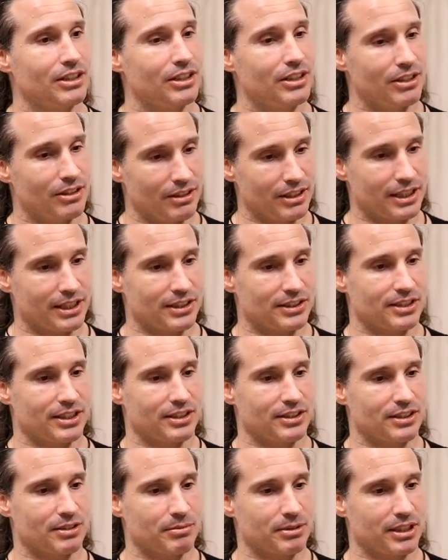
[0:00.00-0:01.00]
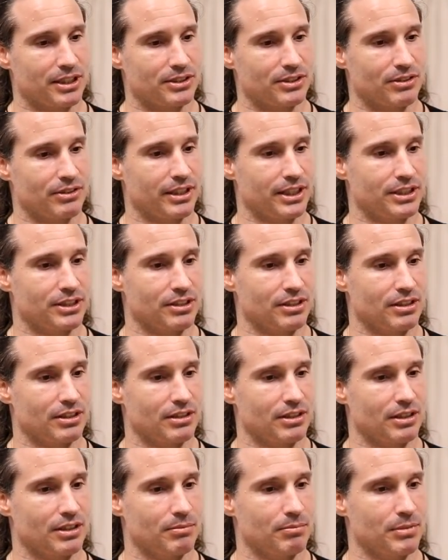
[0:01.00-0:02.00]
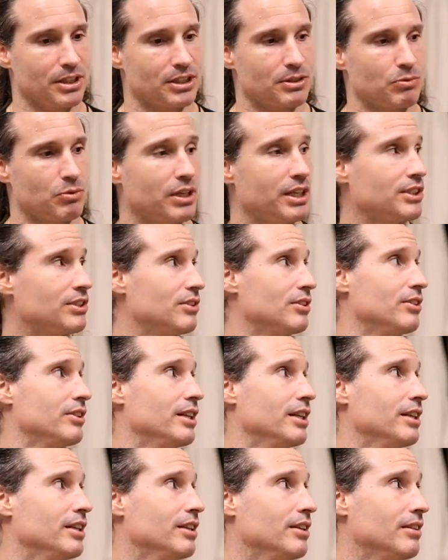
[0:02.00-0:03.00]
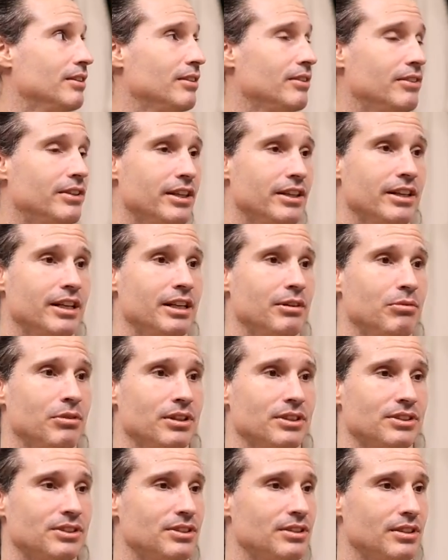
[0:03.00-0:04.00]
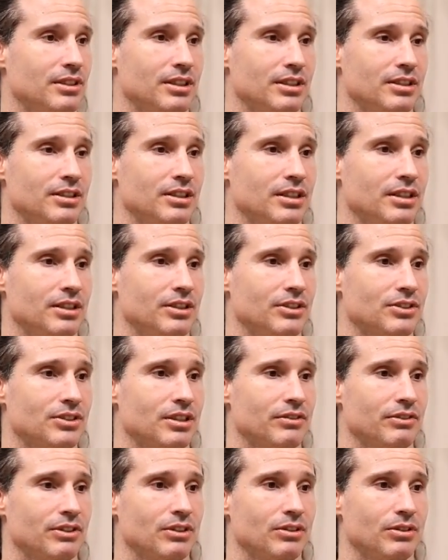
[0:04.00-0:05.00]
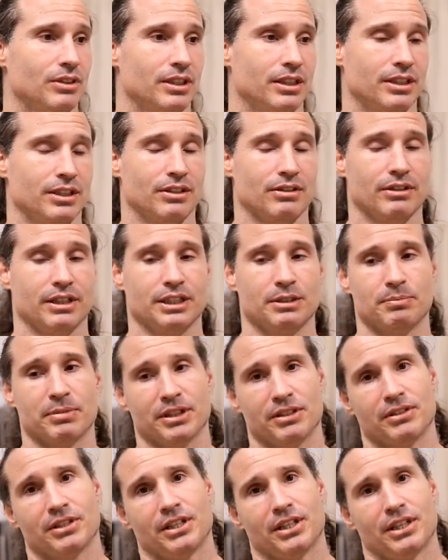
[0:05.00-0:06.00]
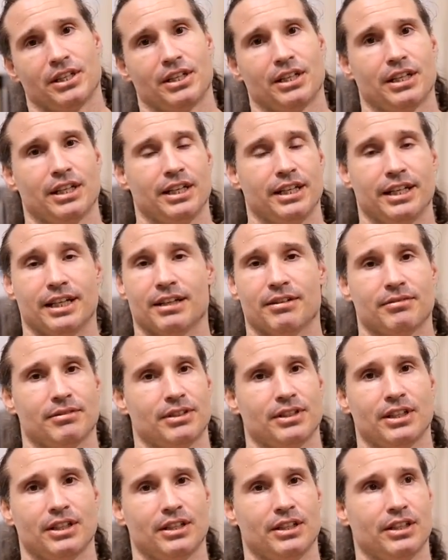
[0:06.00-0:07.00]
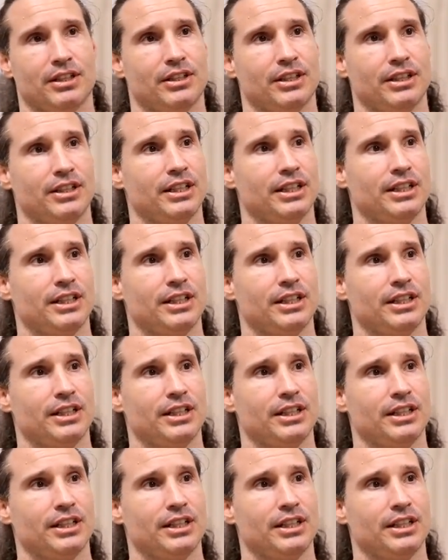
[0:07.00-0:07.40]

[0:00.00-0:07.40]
you know, like I said, some guys your age are, are much wiser than, than I was, and uh, yourself included at your age. But yeah, the, the